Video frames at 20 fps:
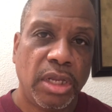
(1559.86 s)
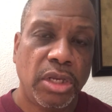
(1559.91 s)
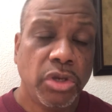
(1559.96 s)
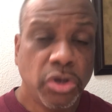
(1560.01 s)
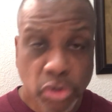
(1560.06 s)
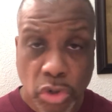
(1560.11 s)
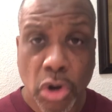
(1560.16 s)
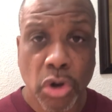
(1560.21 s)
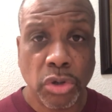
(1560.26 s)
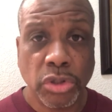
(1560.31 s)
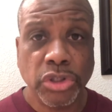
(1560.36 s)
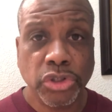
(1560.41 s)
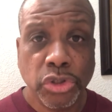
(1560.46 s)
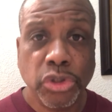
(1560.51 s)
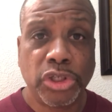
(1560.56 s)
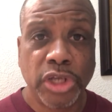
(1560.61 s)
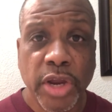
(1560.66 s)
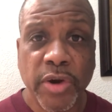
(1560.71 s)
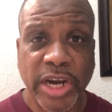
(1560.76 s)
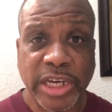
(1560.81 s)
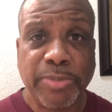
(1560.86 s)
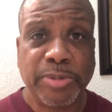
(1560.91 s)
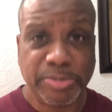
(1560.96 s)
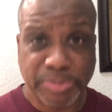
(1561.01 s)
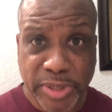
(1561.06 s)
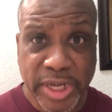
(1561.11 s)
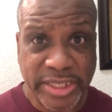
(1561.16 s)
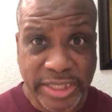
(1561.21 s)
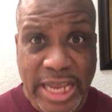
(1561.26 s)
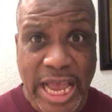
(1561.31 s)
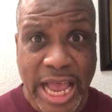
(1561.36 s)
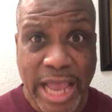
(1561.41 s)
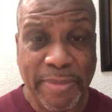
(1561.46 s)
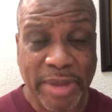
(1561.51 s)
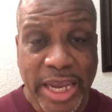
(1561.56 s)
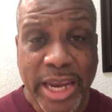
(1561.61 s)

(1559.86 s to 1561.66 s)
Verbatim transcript: you scared to spend time